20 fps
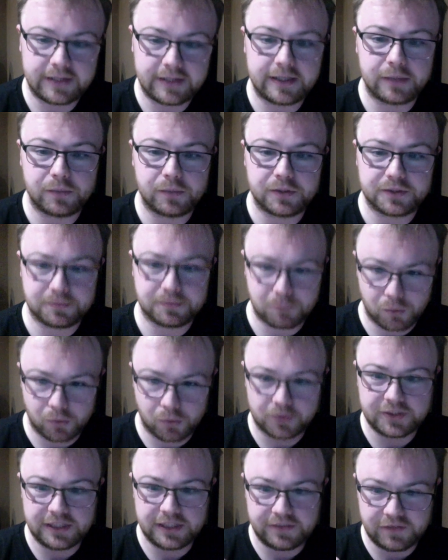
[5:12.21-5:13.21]
There was more
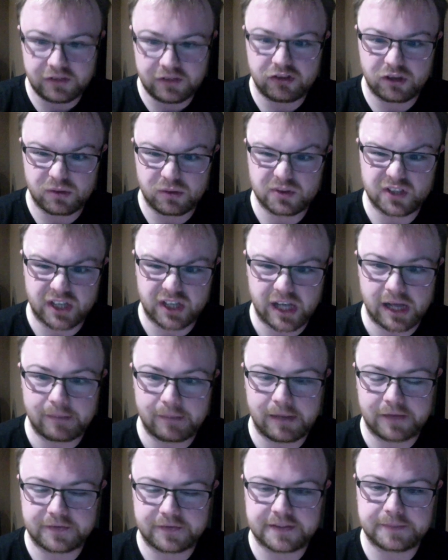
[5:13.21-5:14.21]
TV shows to come
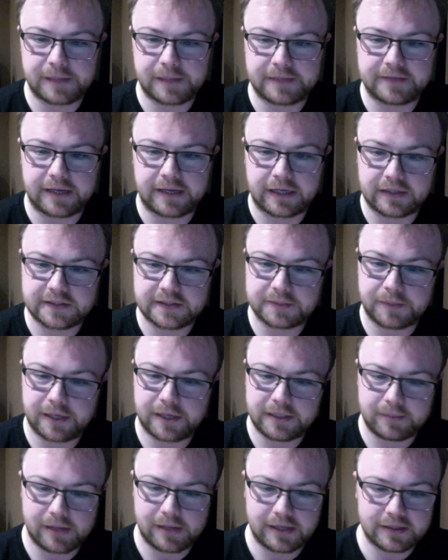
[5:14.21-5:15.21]
after Spectacular
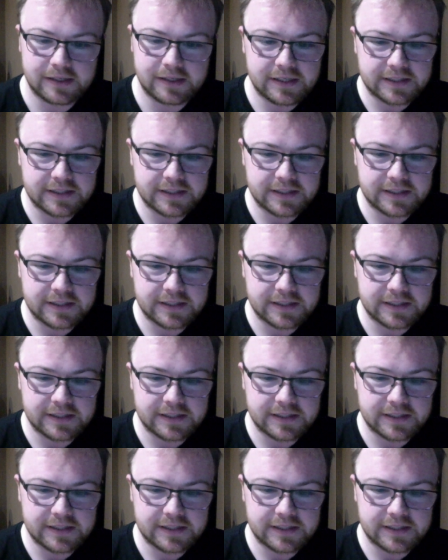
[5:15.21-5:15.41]
Spider-Man.